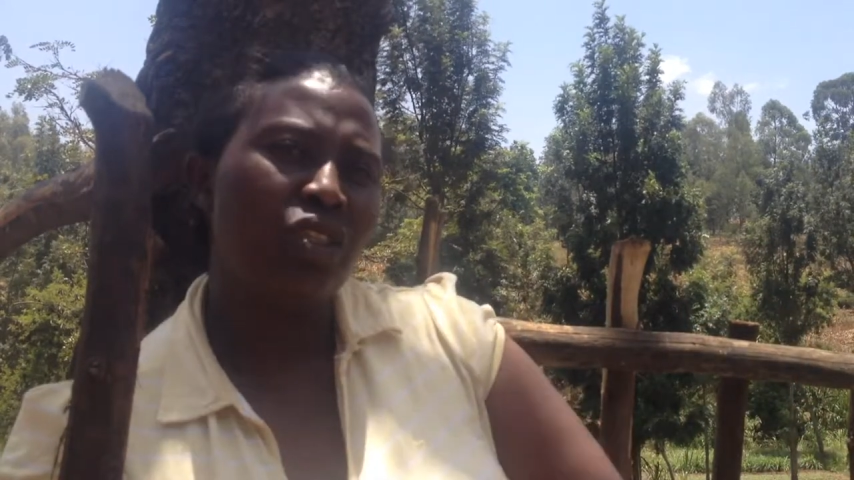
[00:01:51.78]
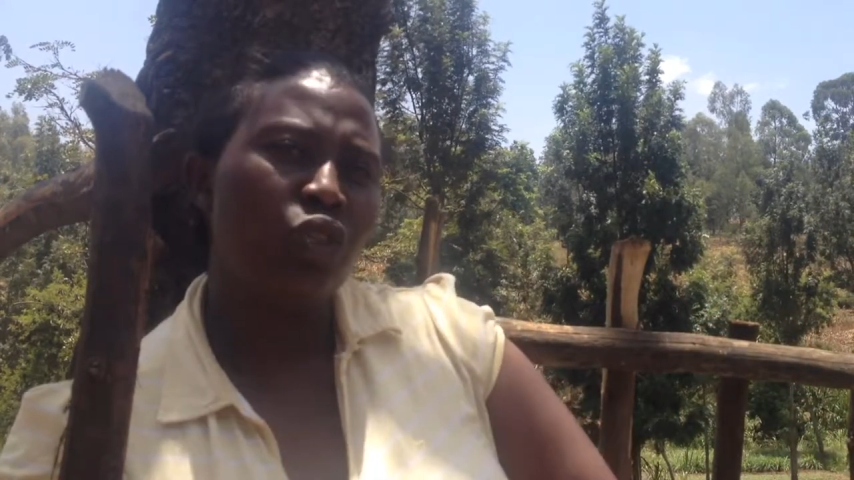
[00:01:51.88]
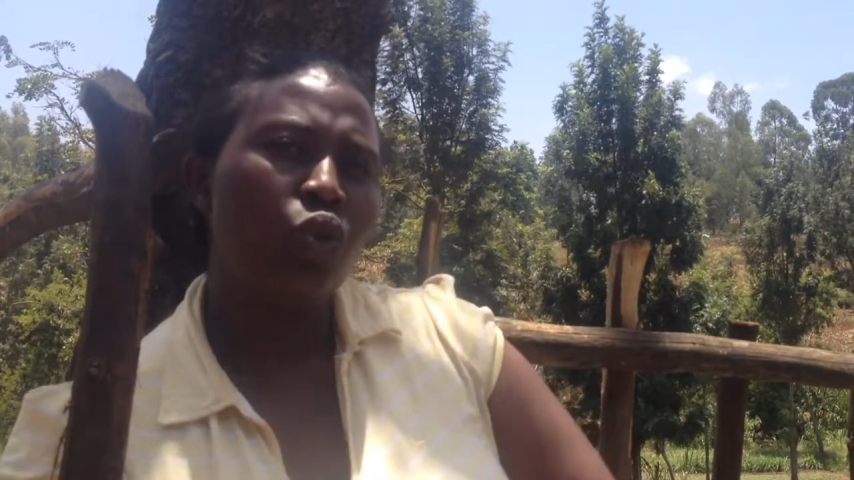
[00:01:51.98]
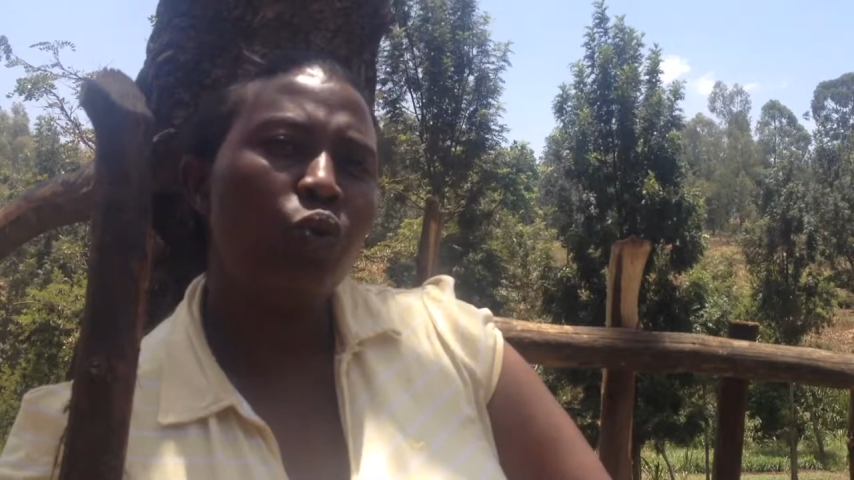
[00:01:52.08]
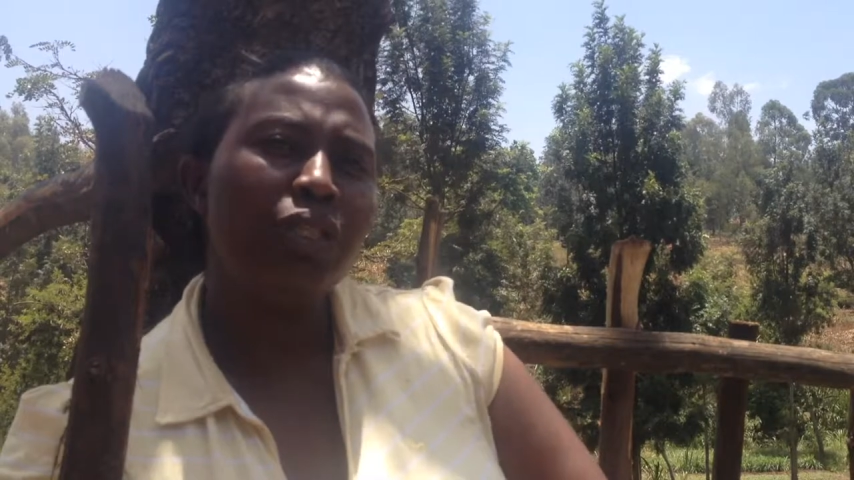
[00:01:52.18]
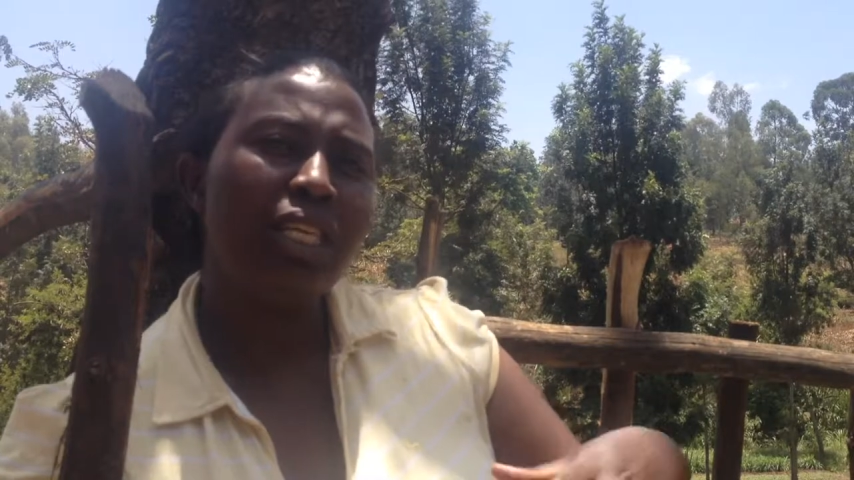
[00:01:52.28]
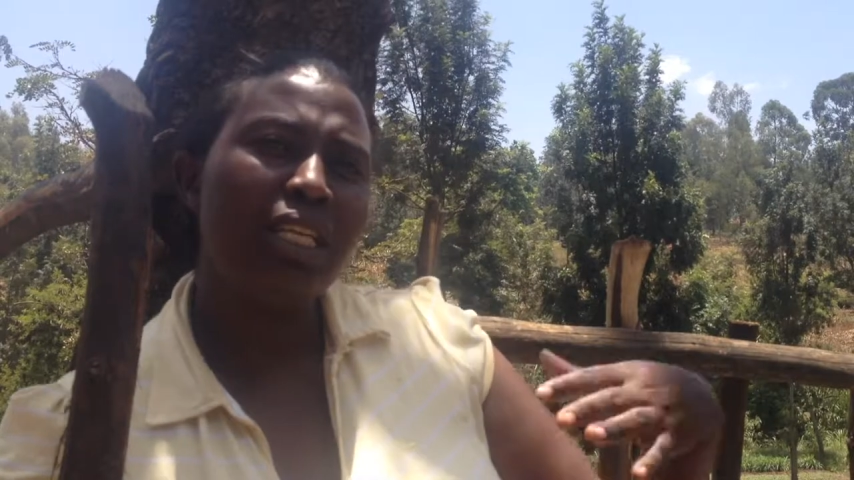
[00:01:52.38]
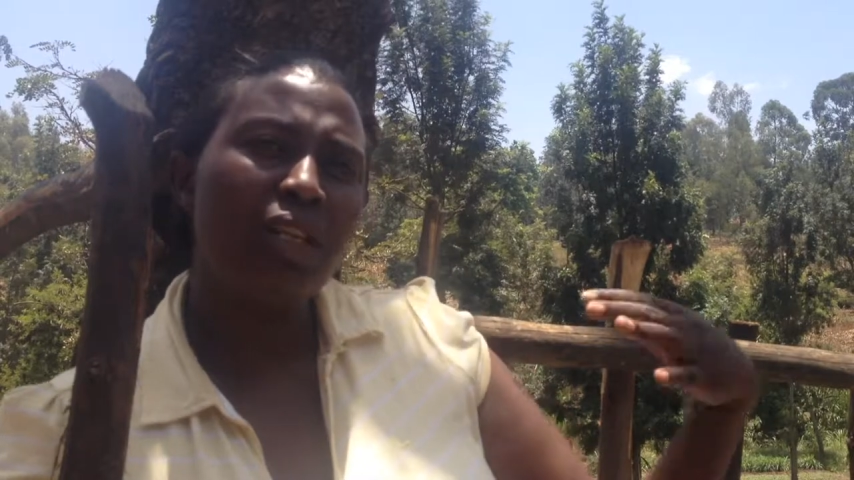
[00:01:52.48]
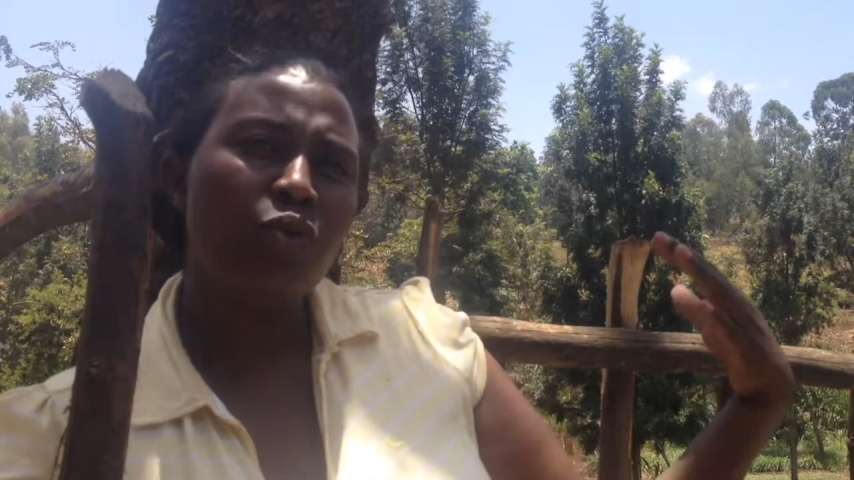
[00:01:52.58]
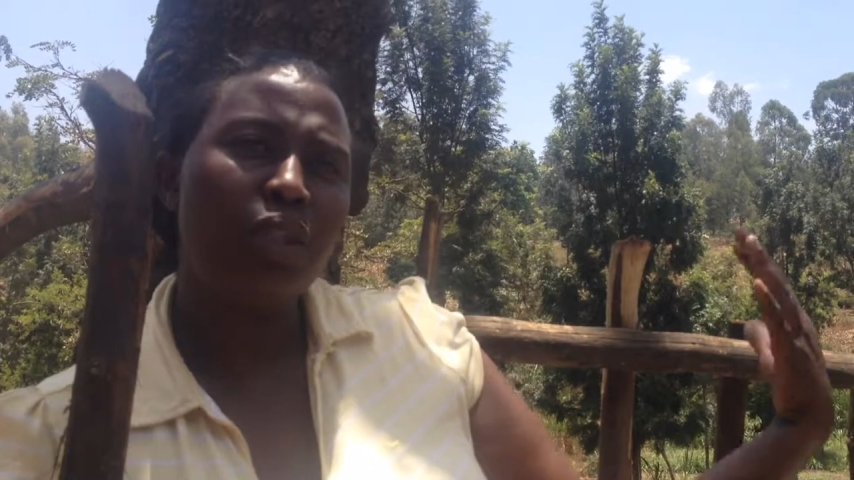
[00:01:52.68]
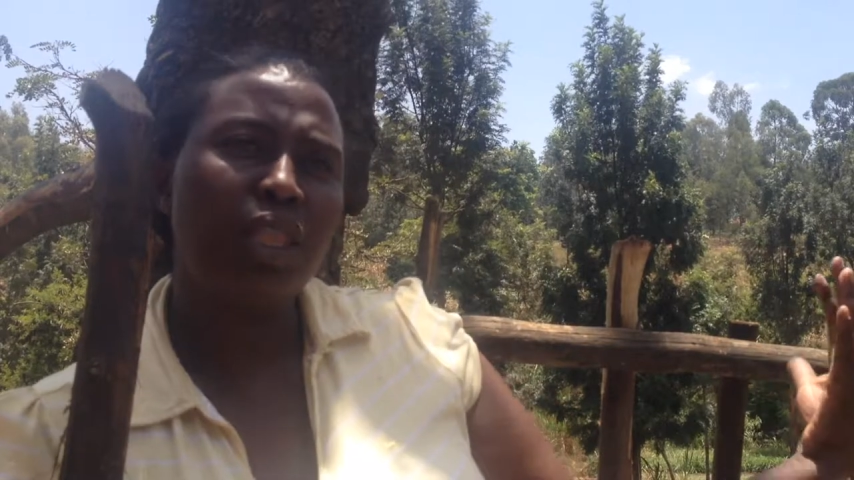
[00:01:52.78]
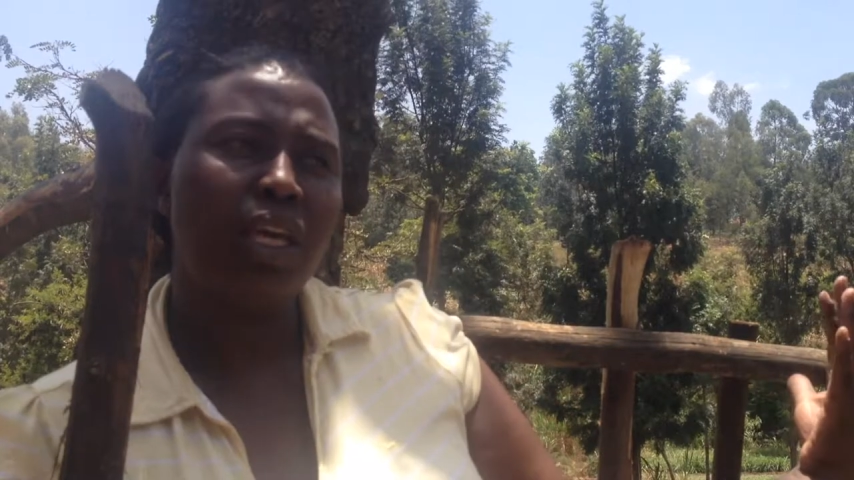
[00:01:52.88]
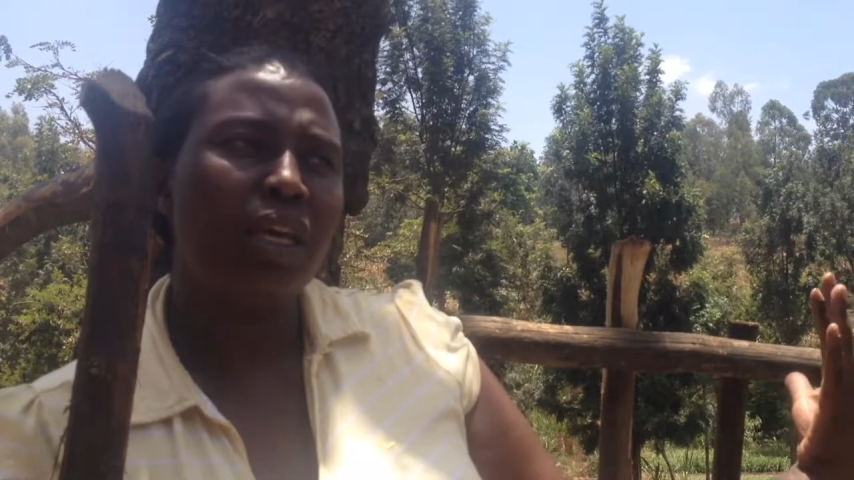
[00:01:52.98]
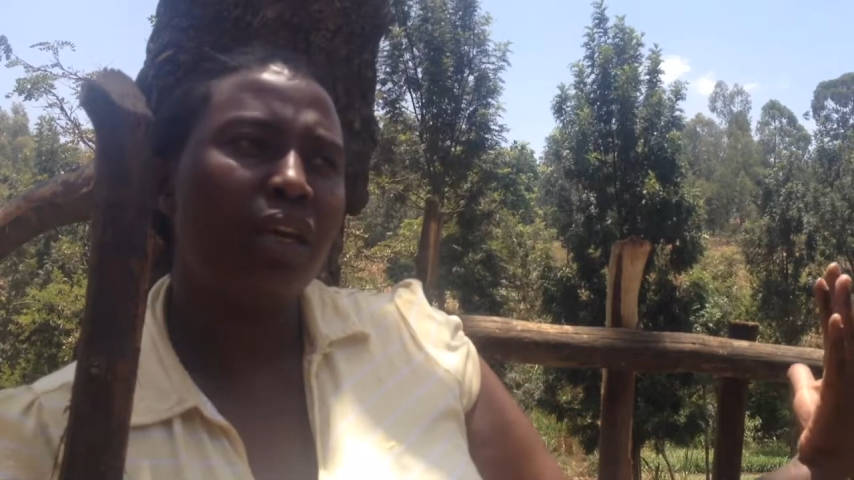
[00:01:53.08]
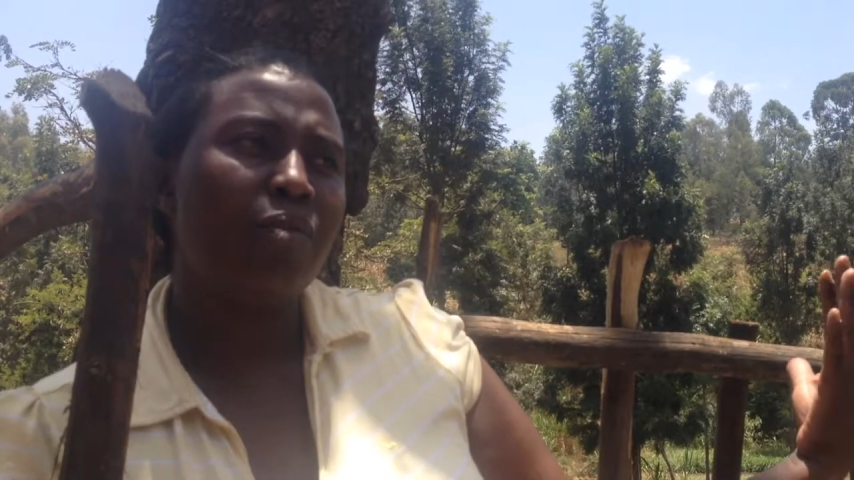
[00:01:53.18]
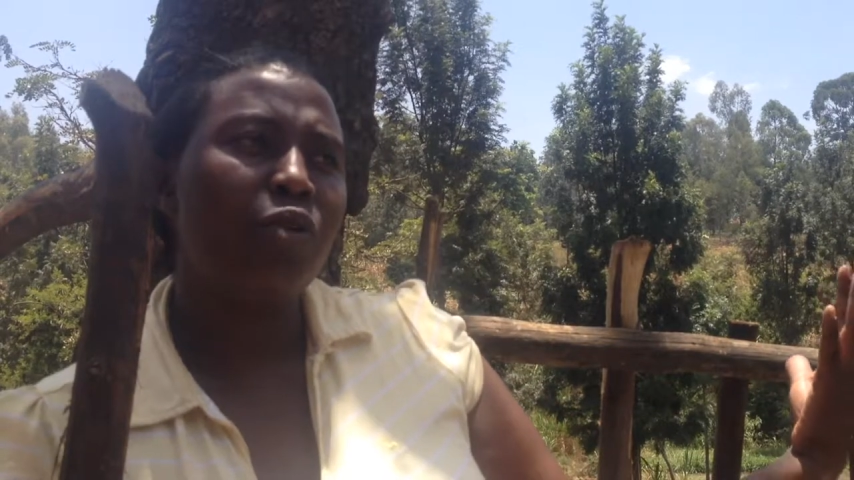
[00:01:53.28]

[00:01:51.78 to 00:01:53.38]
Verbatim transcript: So we started with the,